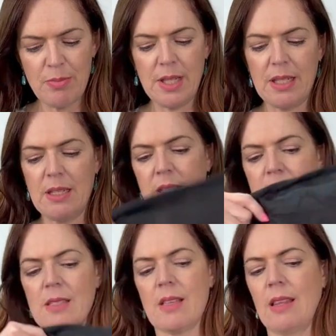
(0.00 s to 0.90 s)
but it
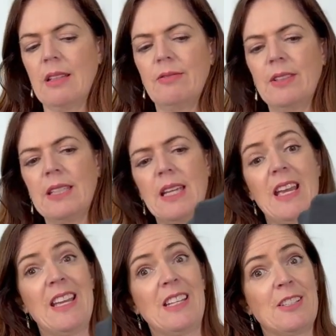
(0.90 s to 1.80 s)
is lovely
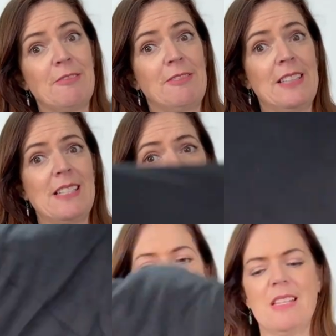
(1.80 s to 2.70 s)
and
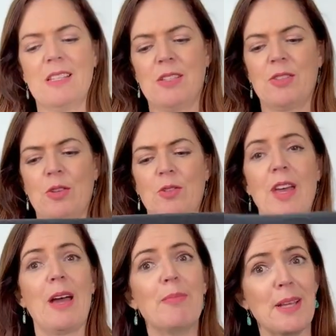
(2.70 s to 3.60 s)
fleecy. So
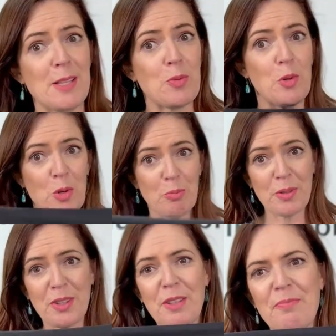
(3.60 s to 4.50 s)
that means
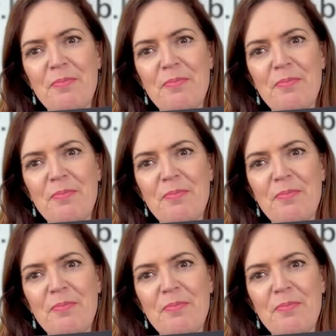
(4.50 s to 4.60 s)
warmth.